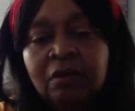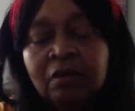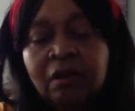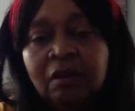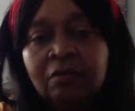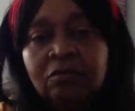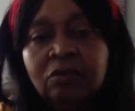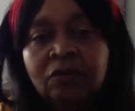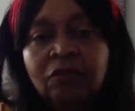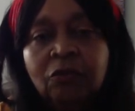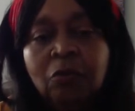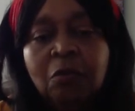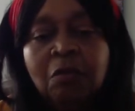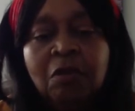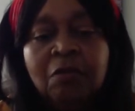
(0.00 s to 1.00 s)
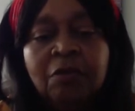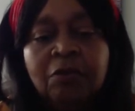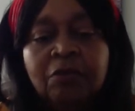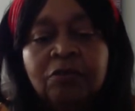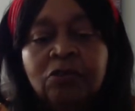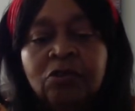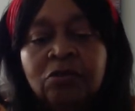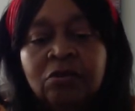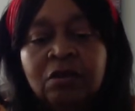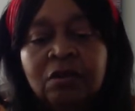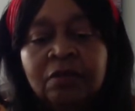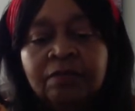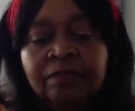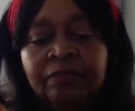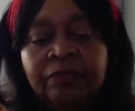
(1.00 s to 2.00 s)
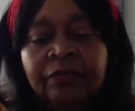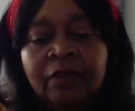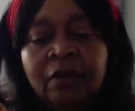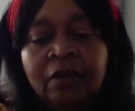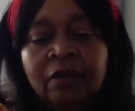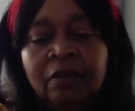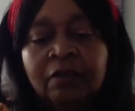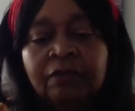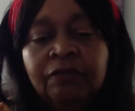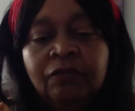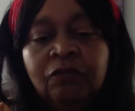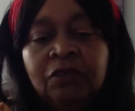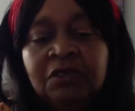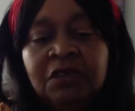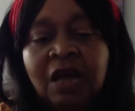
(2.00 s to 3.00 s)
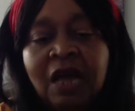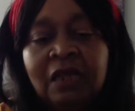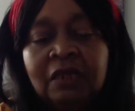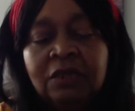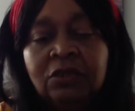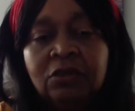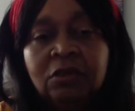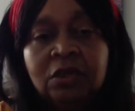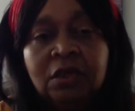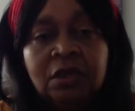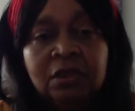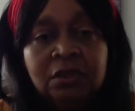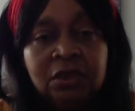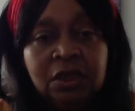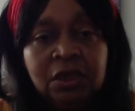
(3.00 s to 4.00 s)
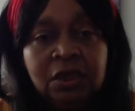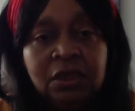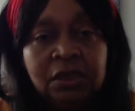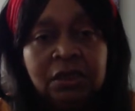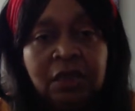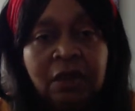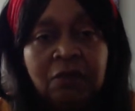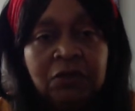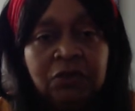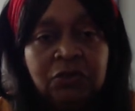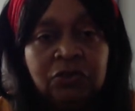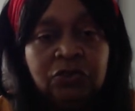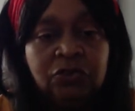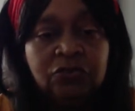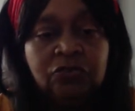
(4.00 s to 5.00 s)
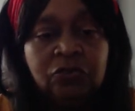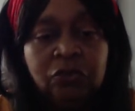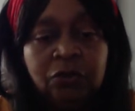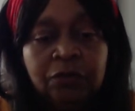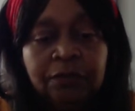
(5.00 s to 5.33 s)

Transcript: I don't know if you remember, you could get, for $1, you could get a chicken sandwich, a junior.